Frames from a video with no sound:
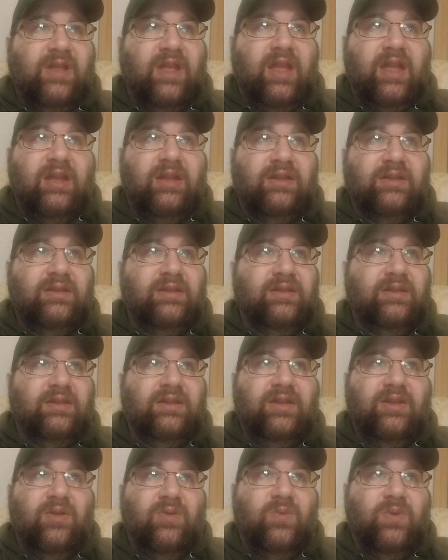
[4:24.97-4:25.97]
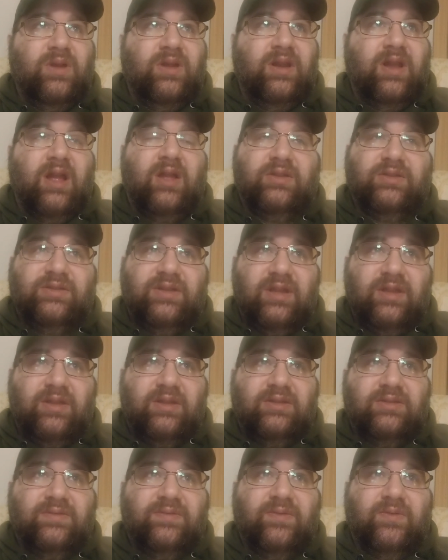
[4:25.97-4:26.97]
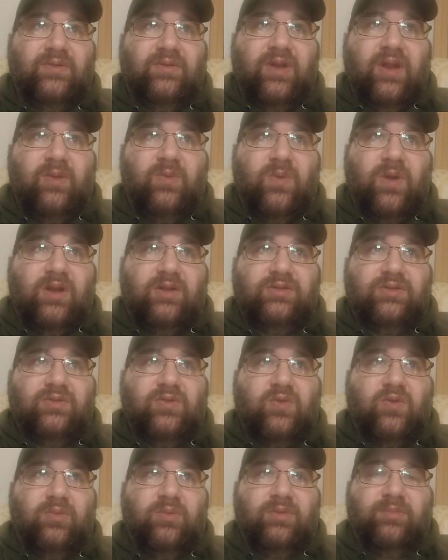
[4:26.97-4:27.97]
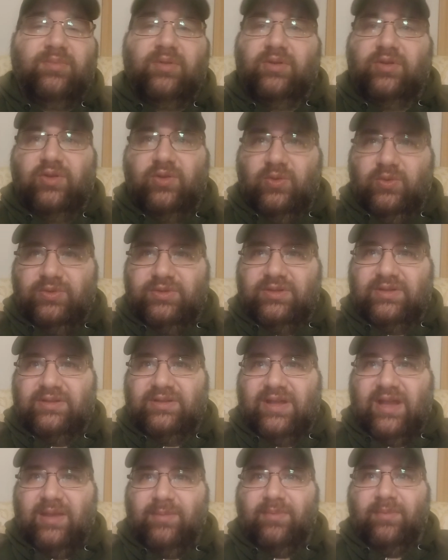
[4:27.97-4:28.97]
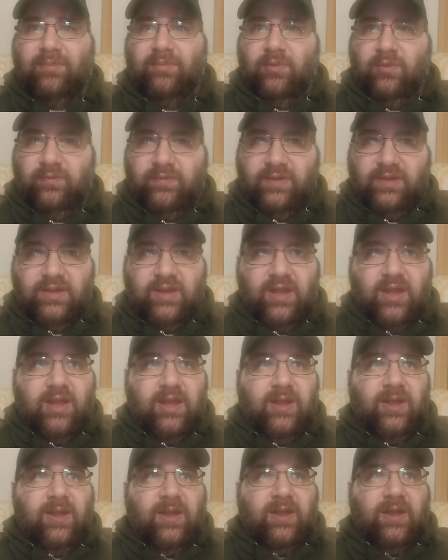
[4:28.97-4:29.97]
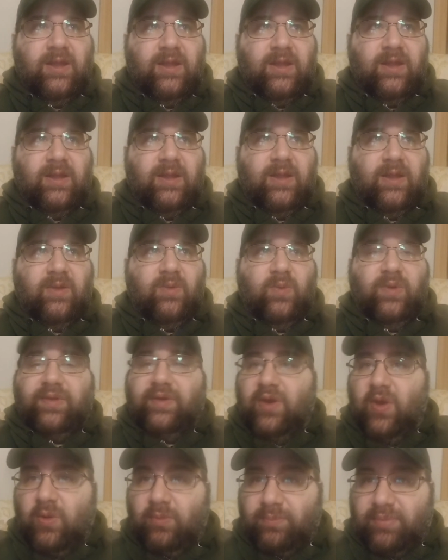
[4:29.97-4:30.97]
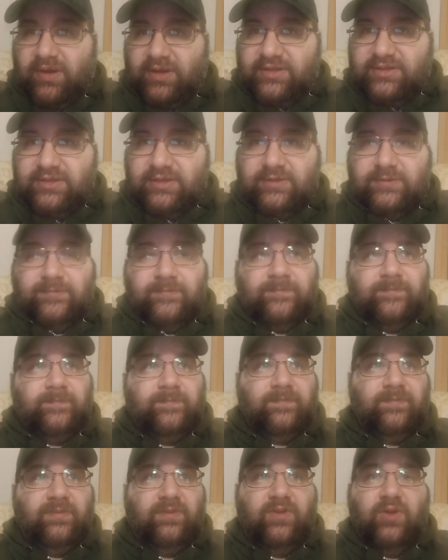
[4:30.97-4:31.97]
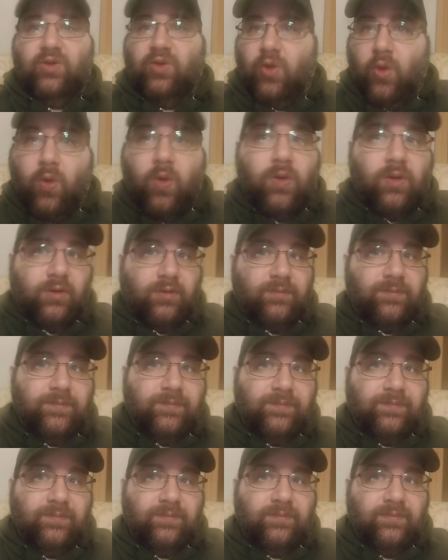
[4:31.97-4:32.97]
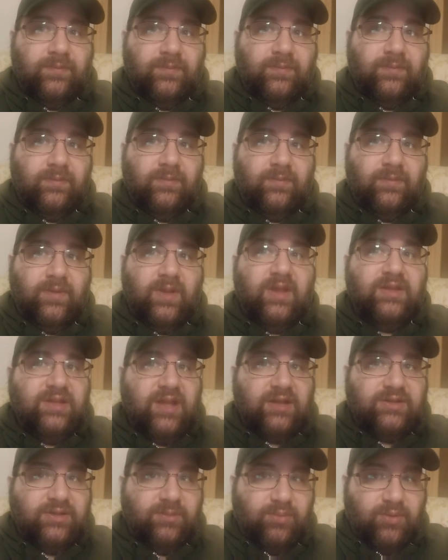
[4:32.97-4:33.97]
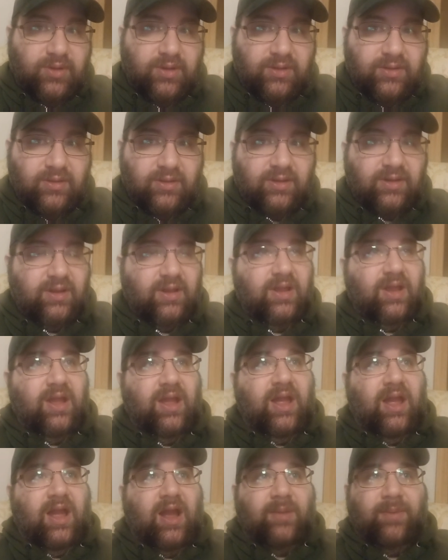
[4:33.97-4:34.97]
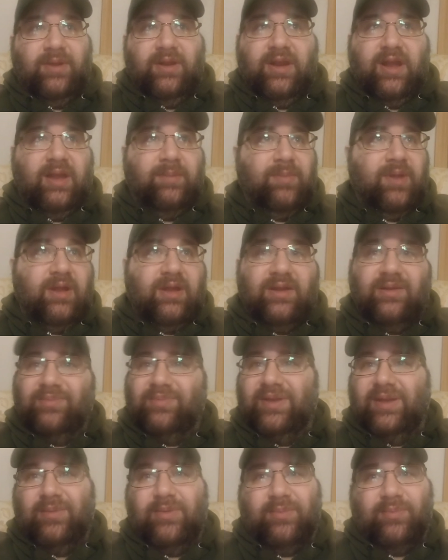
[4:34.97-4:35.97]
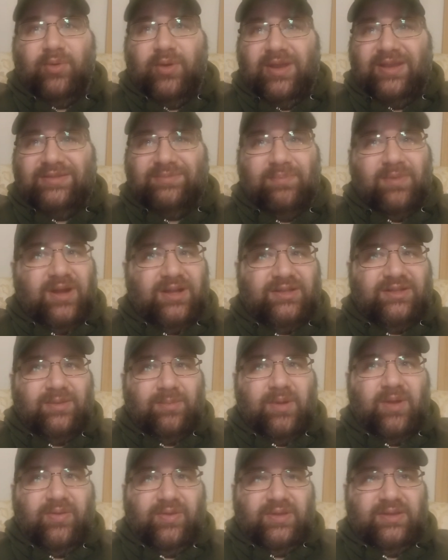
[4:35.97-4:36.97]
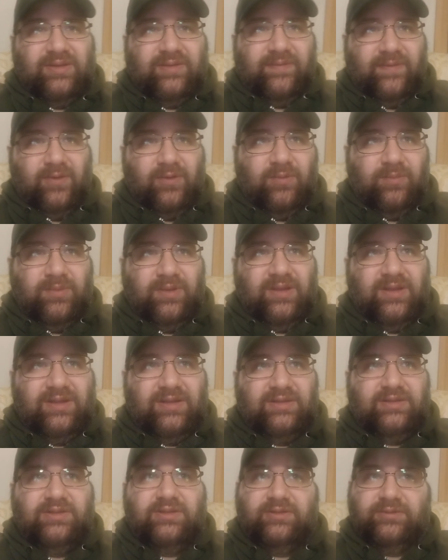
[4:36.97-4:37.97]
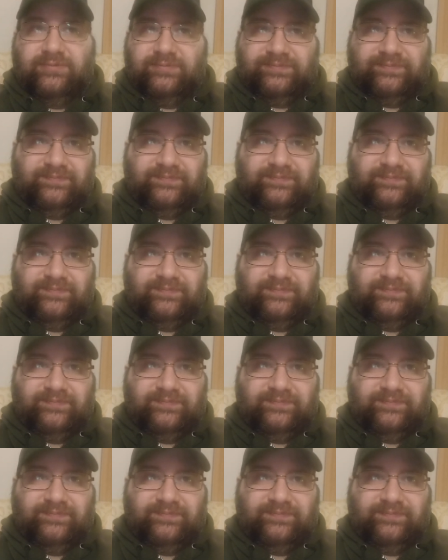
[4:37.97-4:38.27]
and you know what? I'll say this for a Roger Corman produced type movie with no budget, the gore is actually pretty good. I mean, I'm not going to be able to praise much about this film because